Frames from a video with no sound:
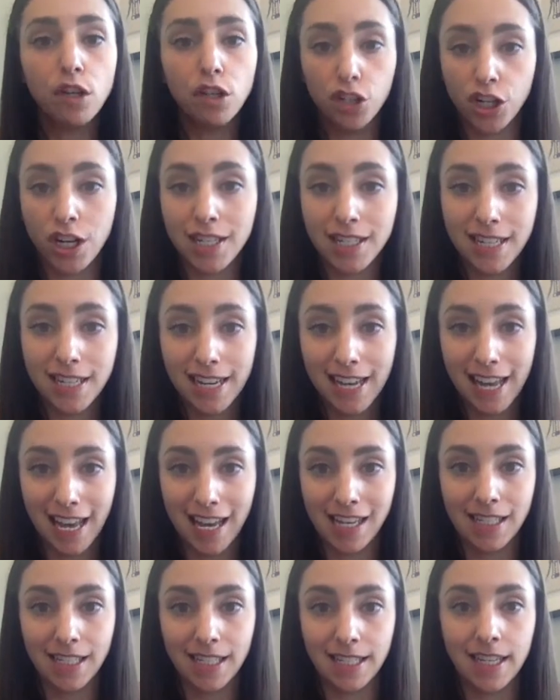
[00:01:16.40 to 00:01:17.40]
just in
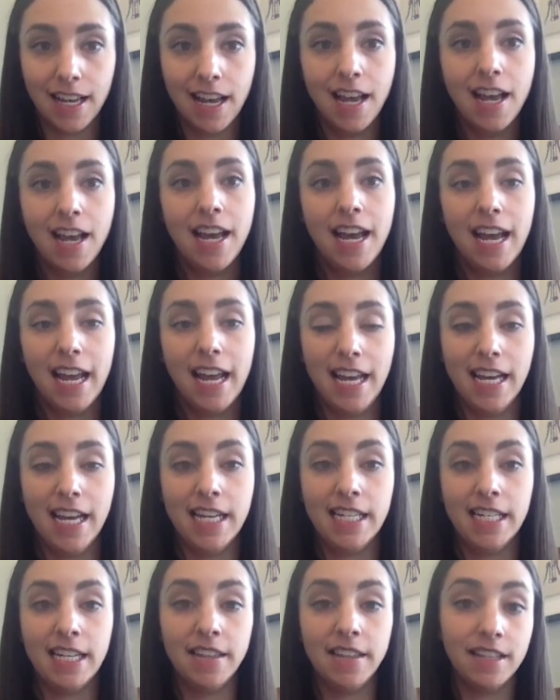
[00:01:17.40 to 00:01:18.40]
case.
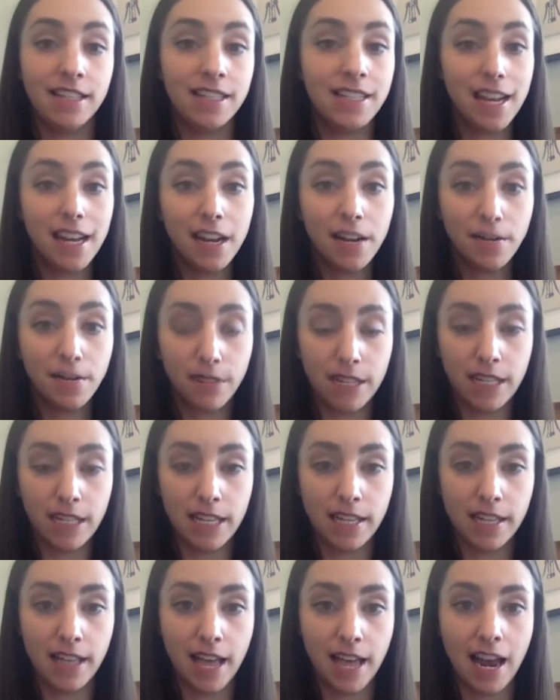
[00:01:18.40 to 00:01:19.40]
And the second
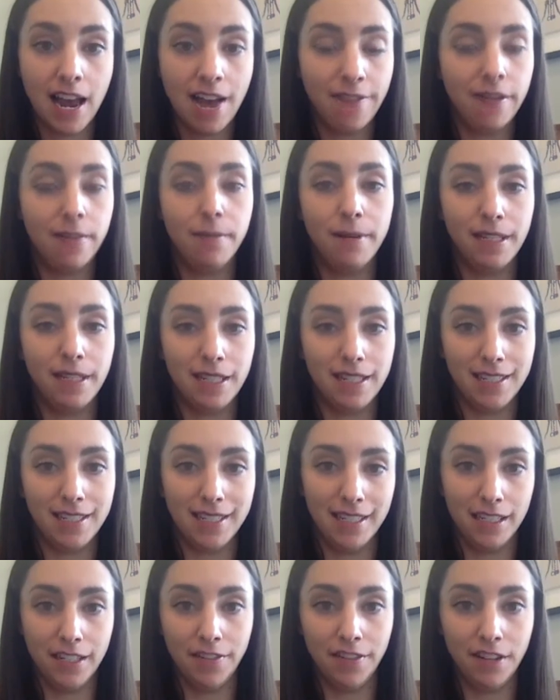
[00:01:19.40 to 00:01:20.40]
reason that every business
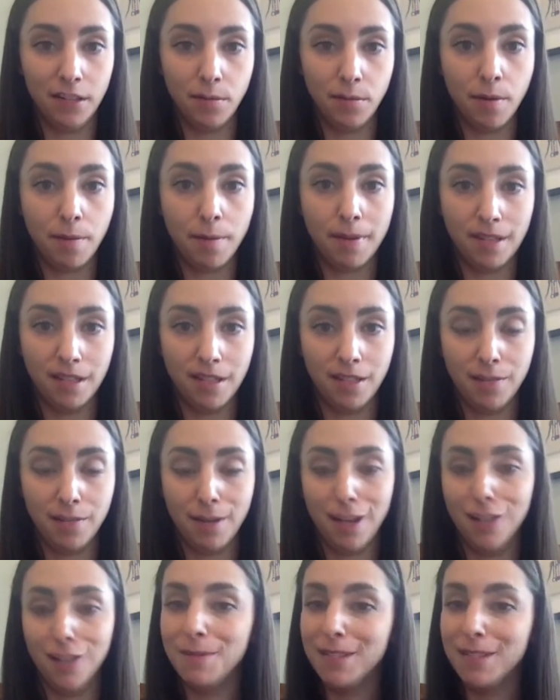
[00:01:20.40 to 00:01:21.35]
needs a Facebook business page,